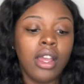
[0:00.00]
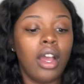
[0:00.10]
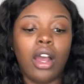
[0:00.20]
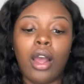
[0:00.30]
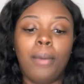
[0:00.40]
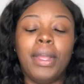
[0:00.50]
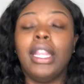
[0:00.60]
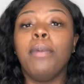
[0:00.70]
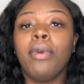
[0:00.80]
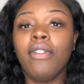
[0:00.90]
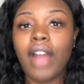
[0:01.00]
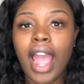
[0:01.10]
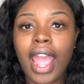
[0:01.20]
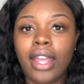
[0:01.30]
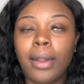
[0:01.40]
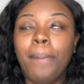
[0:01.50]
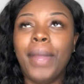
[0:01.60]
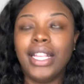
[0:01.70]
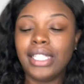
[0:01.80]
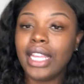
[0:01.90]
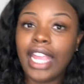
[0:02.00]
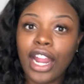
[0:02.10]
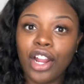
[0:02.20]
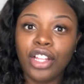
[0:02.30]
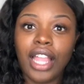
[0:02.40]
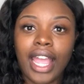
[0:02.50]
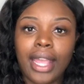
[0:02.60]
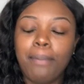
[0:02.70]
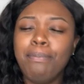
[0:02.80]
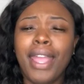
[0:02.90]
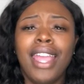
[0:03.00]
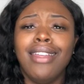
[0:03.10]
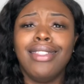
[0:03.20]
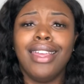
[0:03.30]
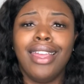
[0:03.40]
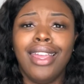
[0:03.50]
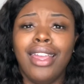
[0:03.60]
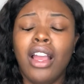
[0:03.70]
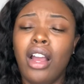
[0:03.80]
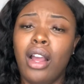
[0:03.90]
And they provide basic care like bathing